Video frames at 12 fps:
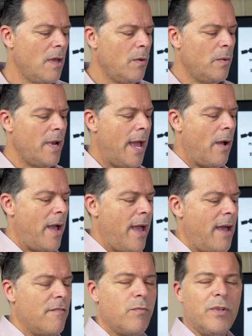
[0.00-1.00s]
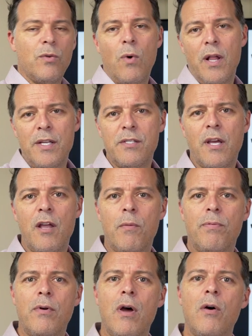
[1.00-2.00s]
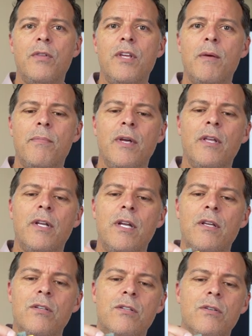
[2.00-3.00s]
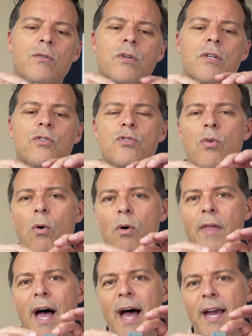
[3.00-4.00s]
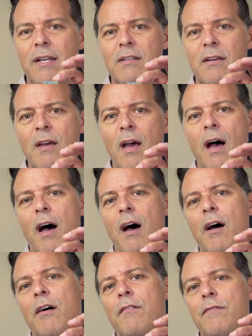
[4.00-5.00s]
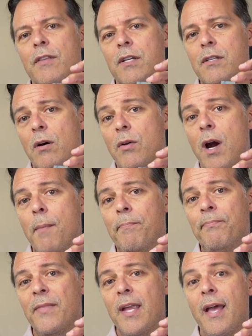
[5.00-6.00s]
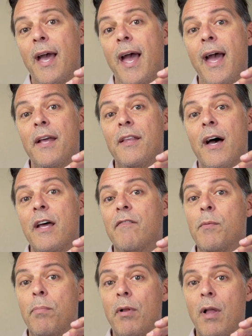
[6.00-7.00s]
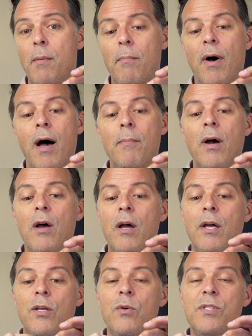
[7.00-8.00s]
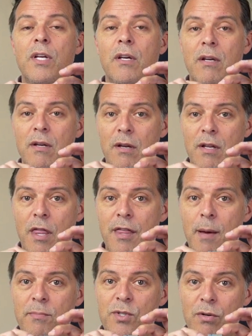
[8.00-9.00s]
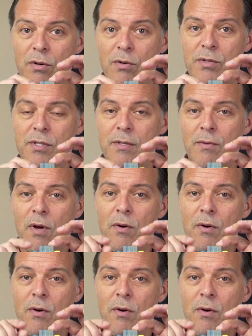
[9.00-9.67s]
We now have, with the Wally Skater Pro, the ability to control the height of the tone arm and the height of the plumb bob using thumb screws.